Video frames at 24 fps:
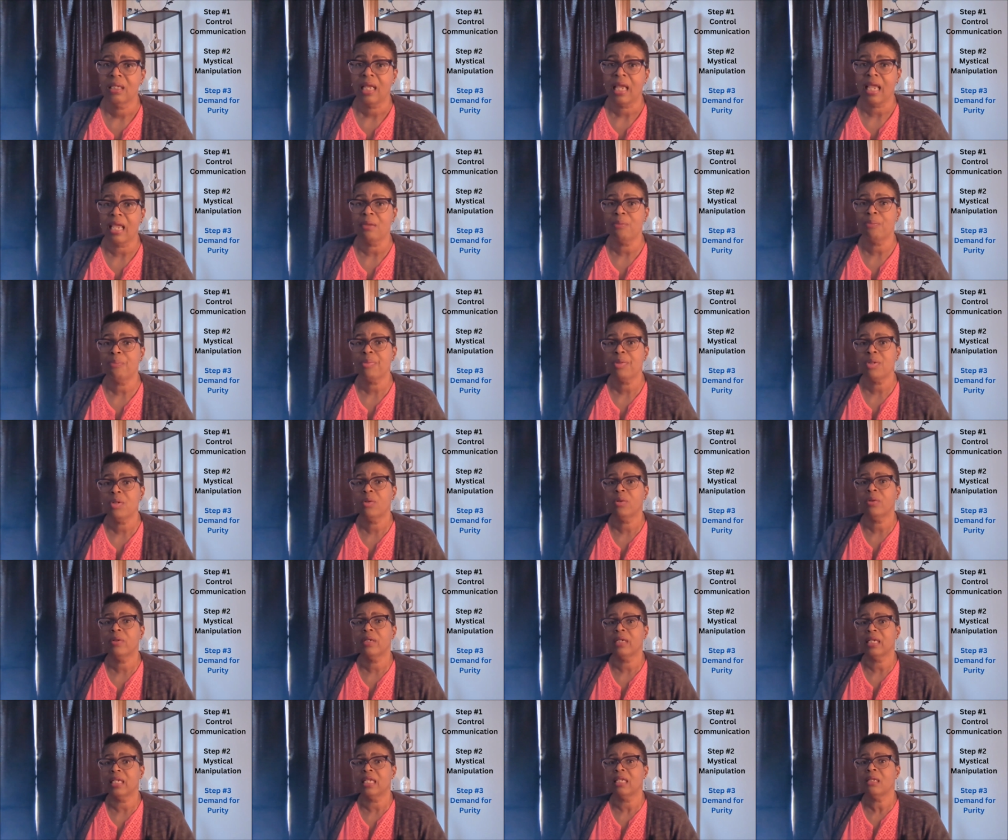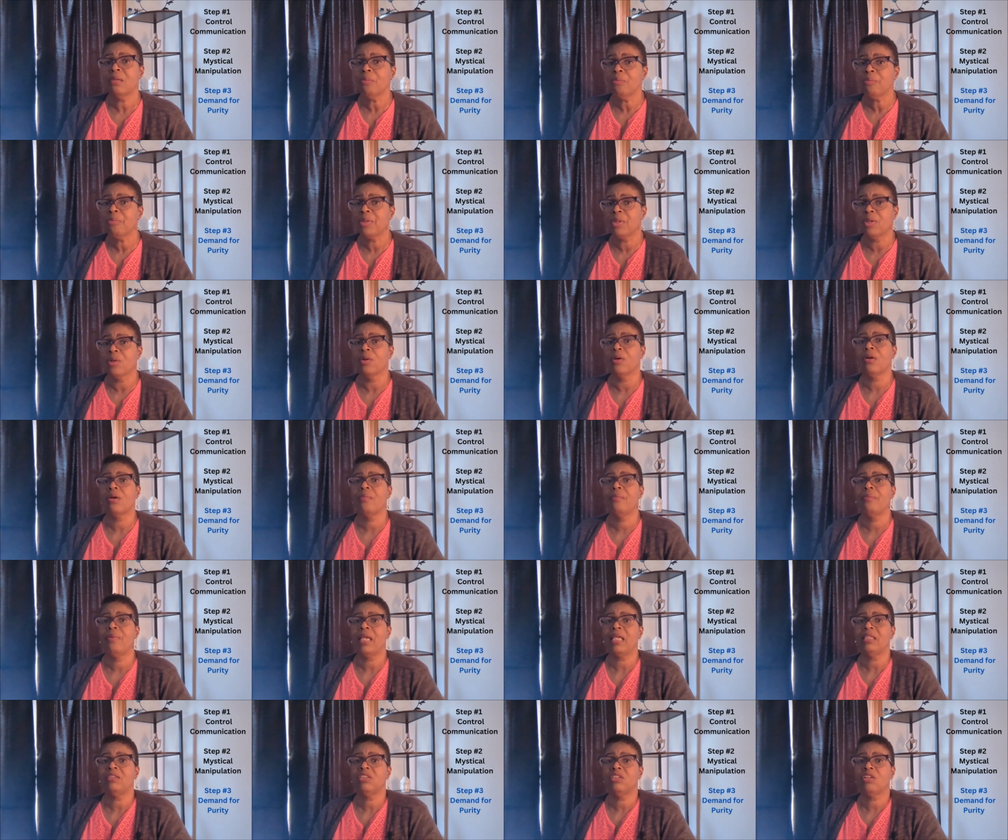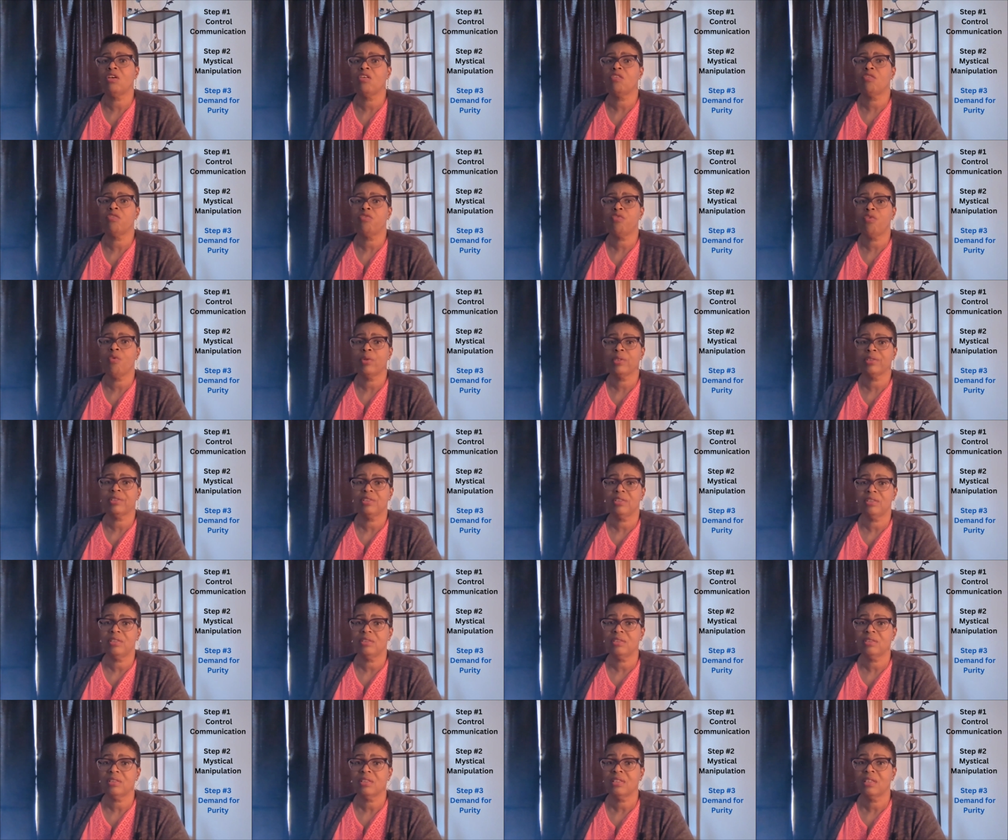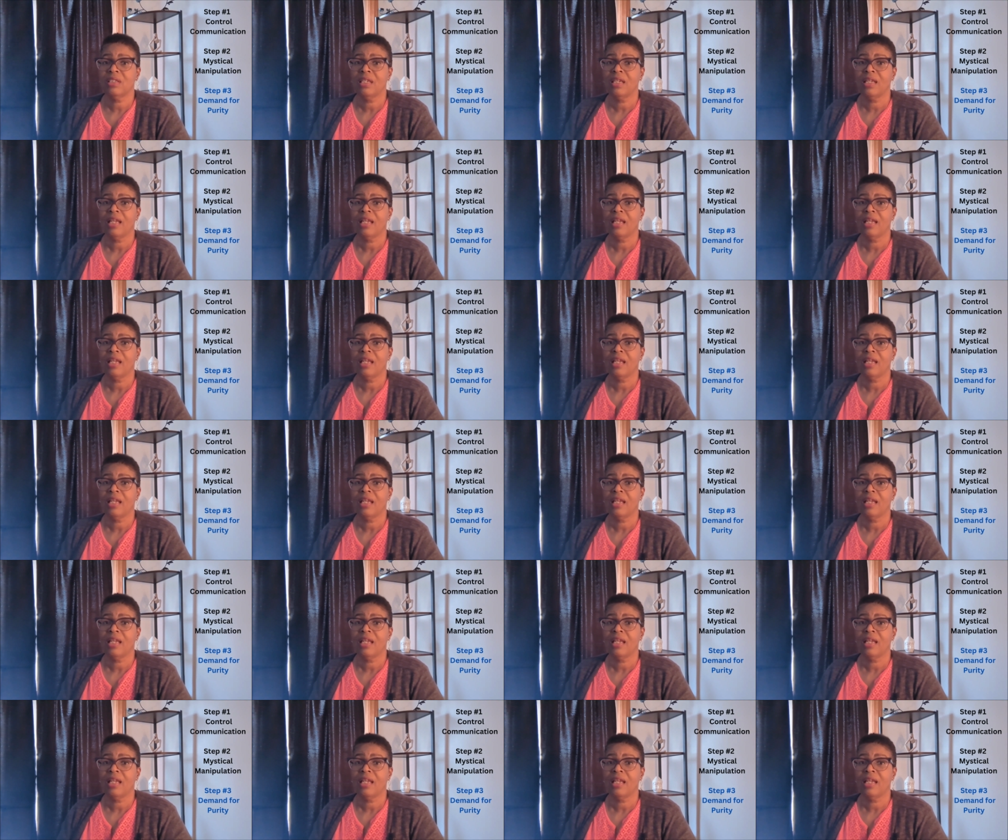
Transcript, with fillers: and pure and impure are based on forces